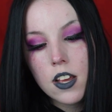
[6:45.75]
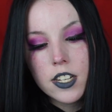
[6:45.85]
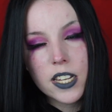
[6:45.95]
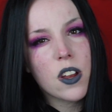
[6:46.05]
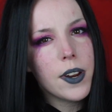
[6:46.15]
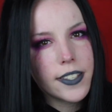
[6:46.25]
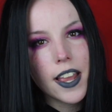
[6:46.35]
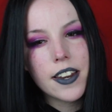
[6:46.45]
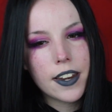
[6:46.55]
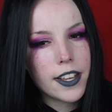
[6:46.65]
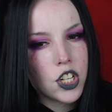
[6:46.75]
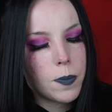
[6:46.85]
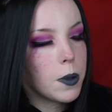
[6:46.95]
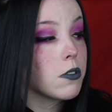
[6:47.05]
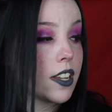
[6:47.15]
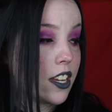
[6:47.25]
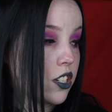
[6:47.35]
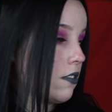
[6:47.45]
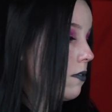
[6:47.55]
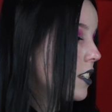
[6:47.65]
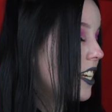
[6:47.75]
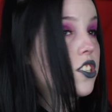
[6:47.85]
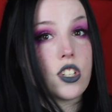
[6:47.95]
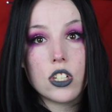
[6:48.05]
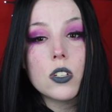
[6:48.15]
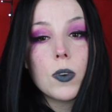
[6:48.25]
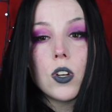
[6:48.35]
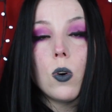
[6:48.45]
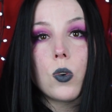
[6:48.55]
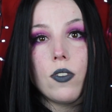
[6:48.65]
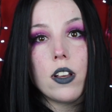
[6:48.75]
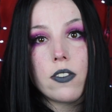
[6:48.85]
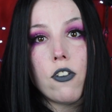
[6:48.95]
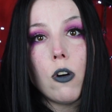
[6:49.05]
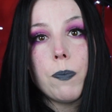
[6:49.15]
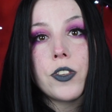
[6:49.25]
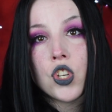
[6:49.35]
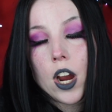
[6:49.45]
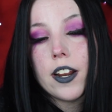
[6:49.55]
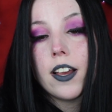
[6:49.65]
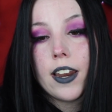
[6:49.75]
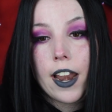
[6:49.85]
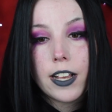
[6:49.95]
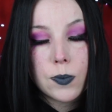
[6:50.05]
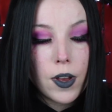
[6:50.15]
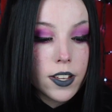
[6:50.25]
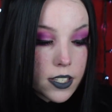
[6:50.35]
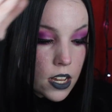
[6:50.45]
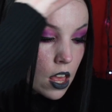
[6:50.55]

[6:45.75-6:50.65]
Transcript: There's only 10-day shipping, which is good when you're ordering from China and AliExpress,